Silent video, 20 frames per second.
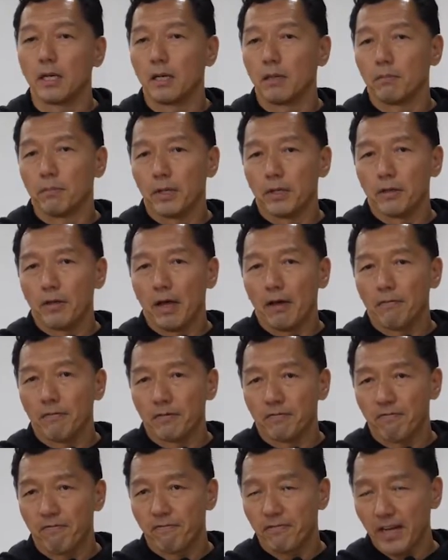But you have a
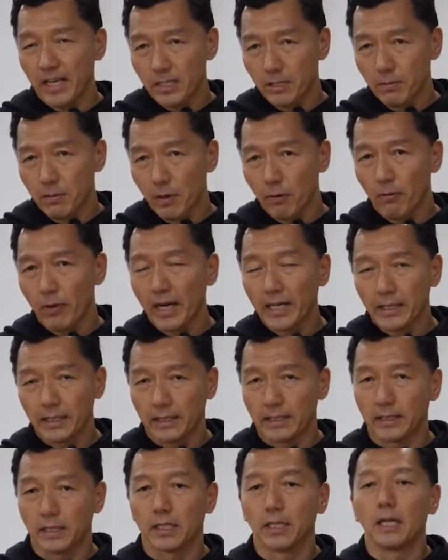flexible
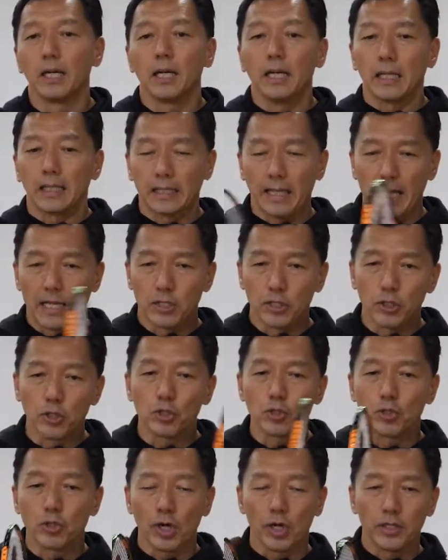racket, then you
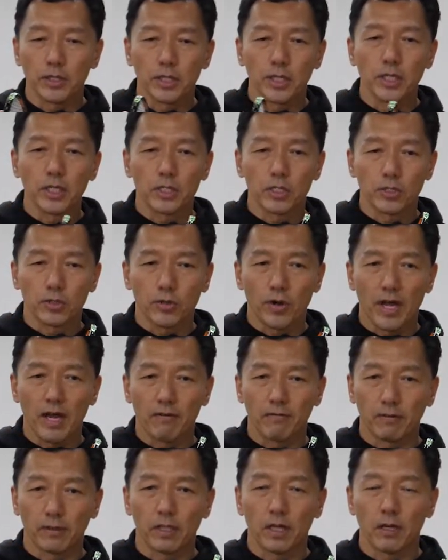do not need to
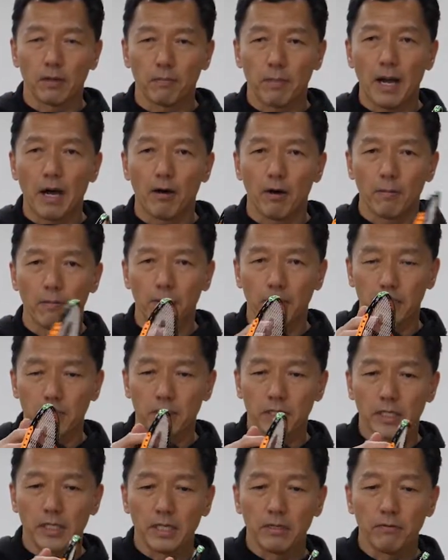have a lot of power
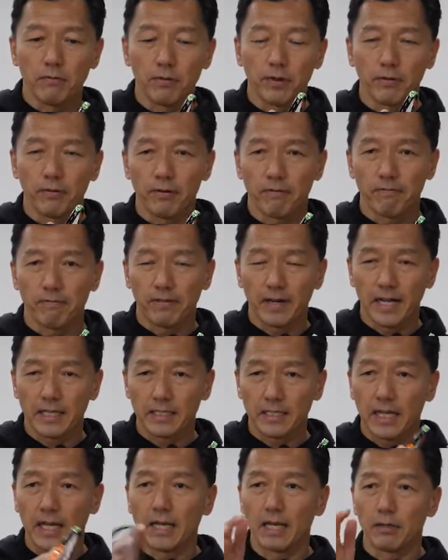because it will
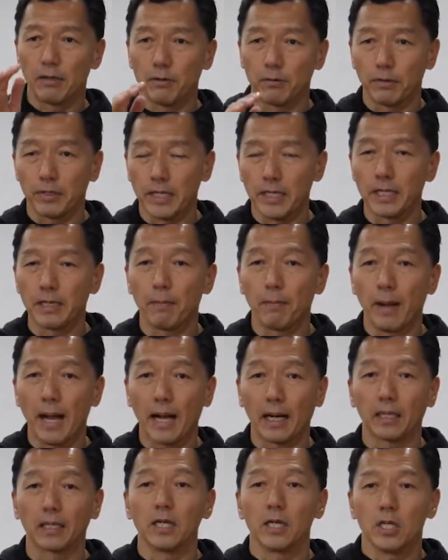reflect and then you'll hit it
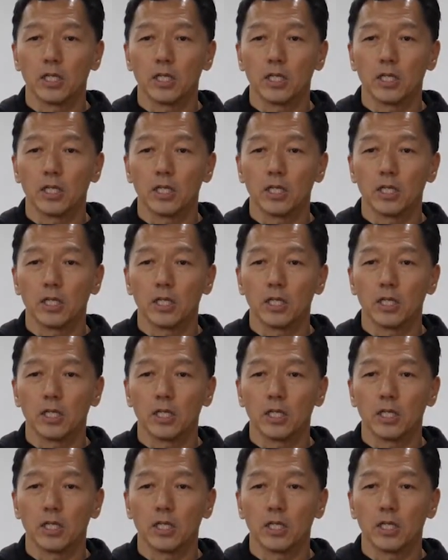back.